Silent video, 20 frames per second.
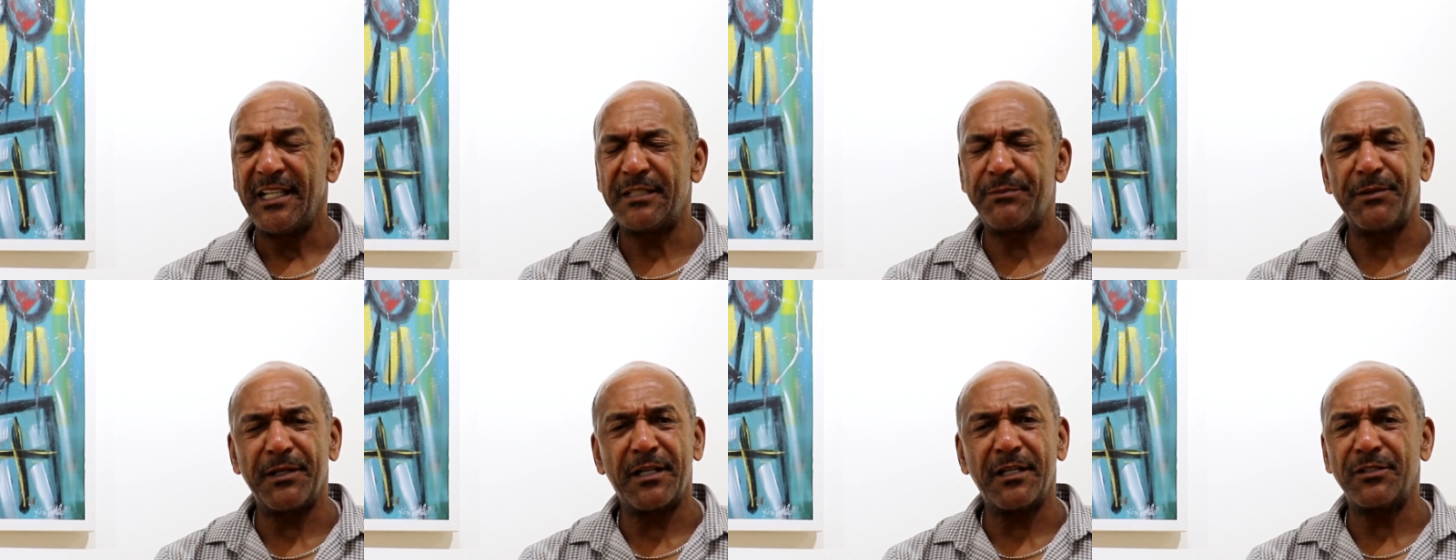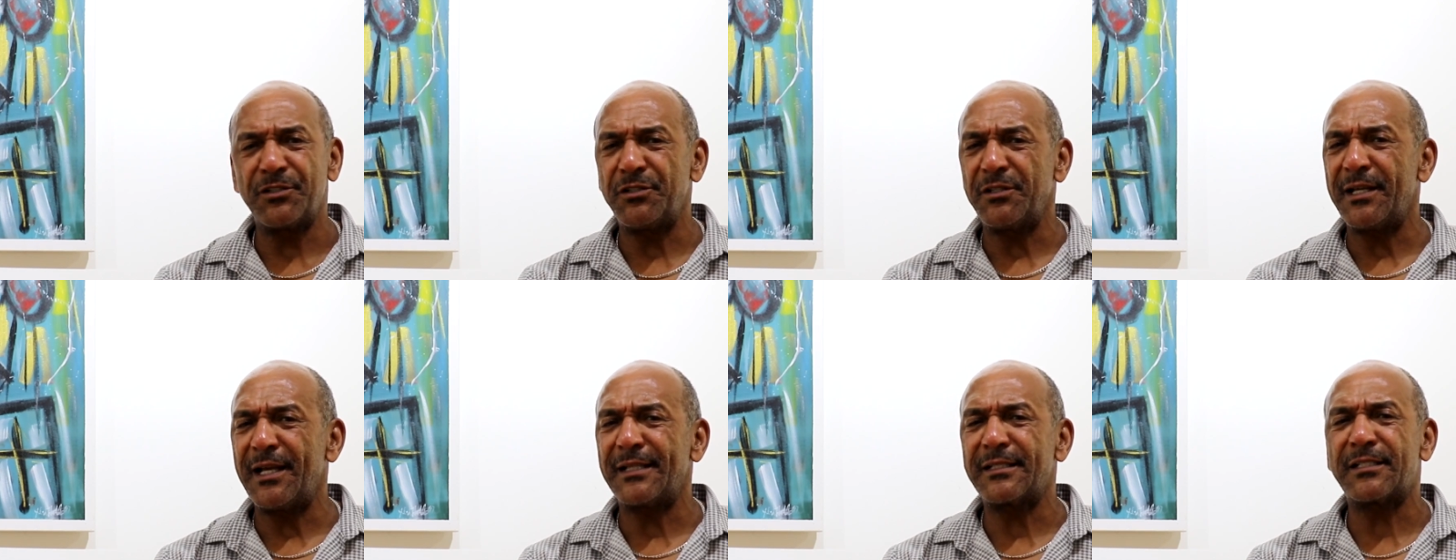it's because
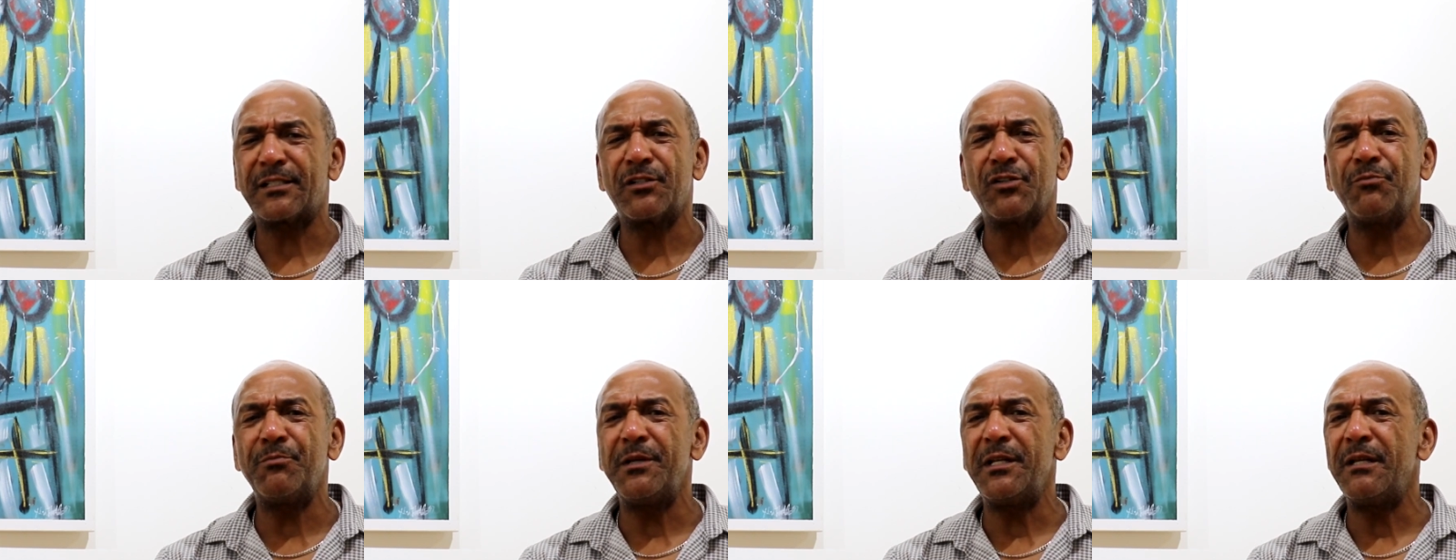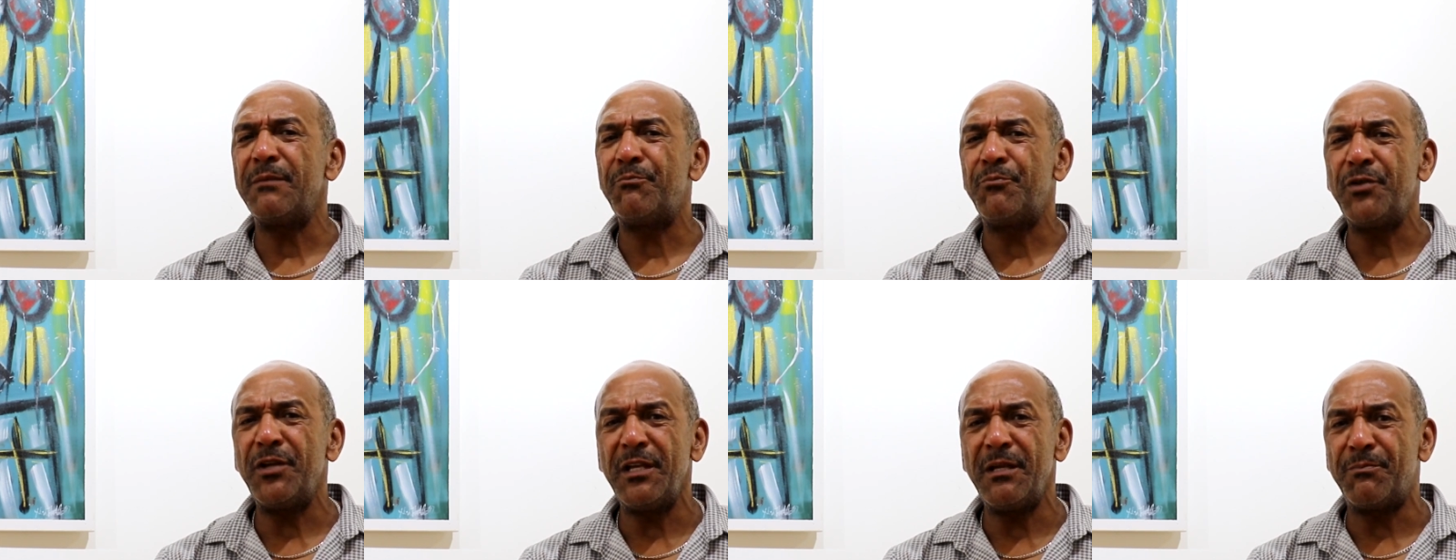you got so many
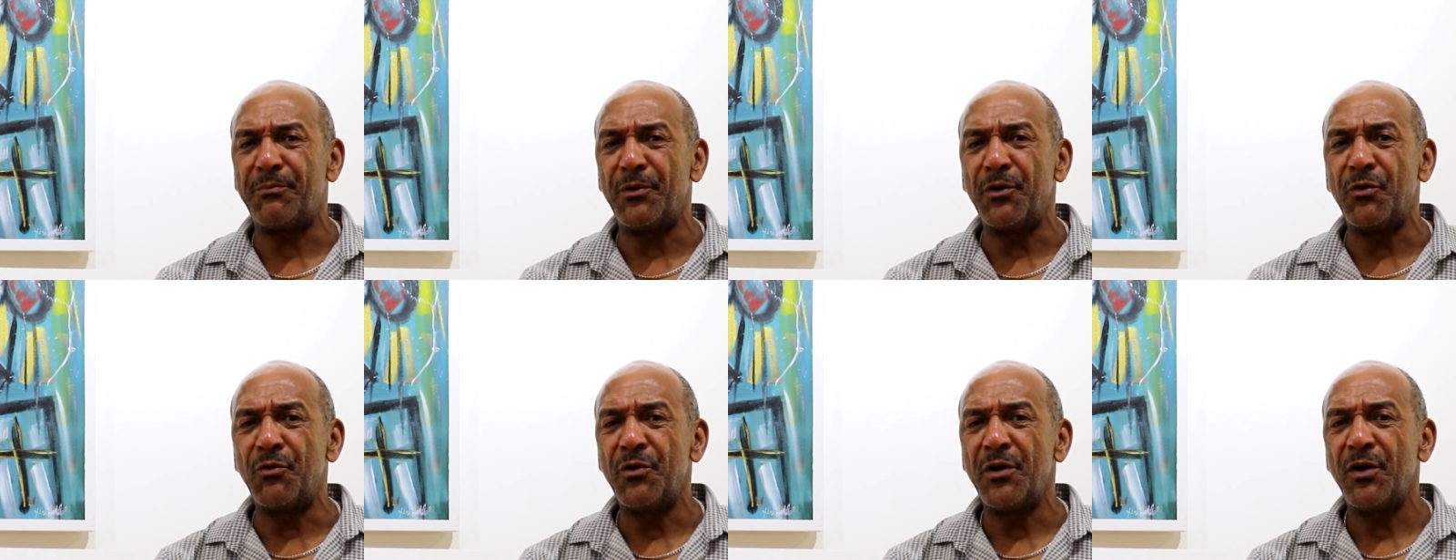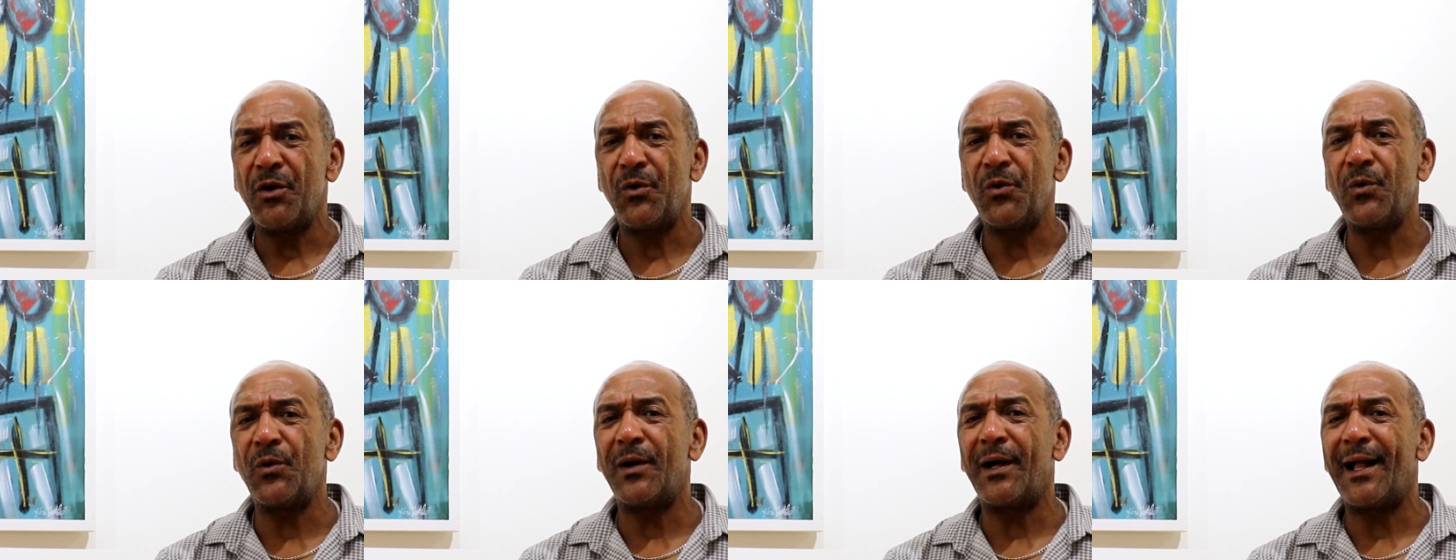people
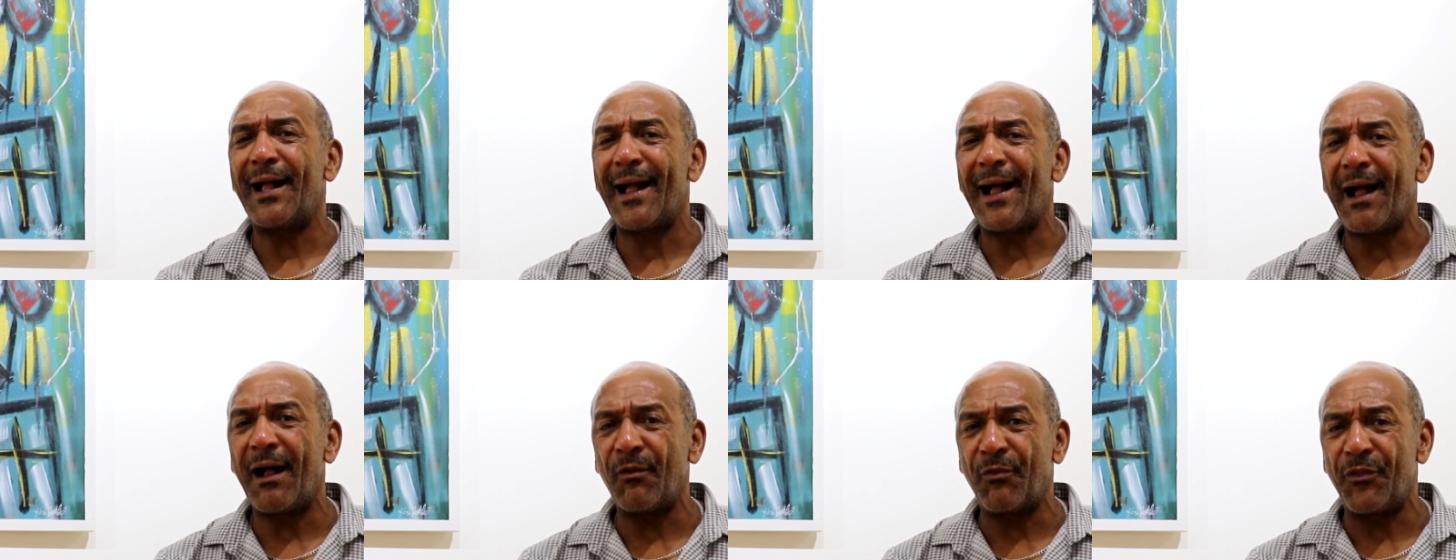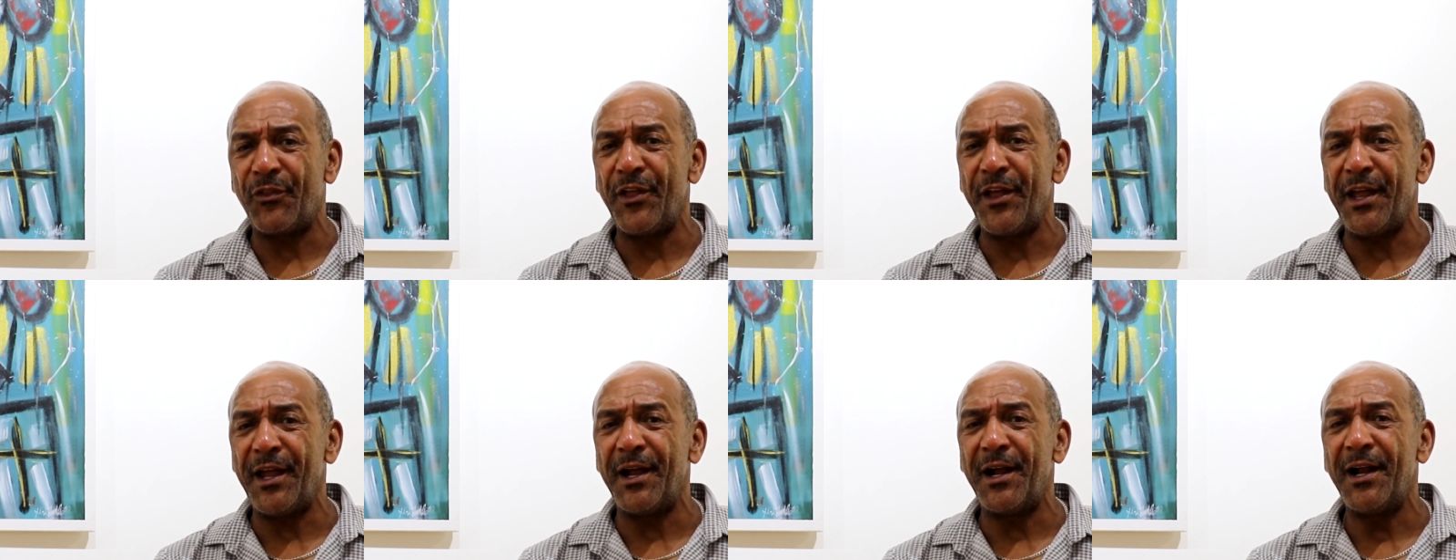who are out
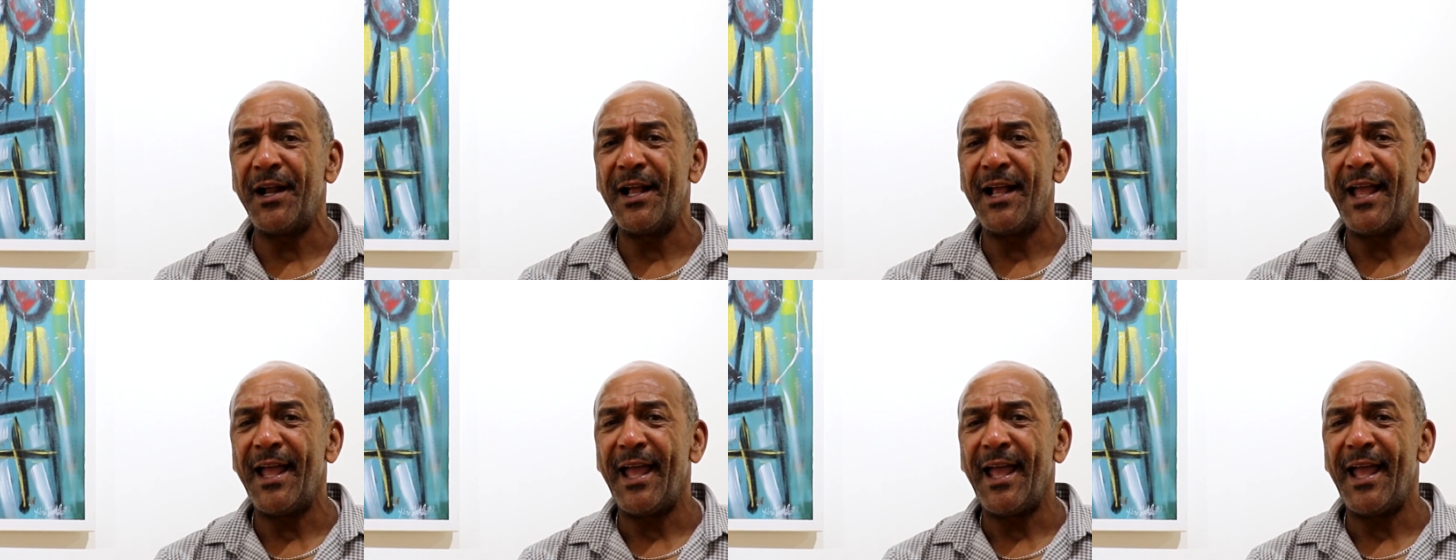there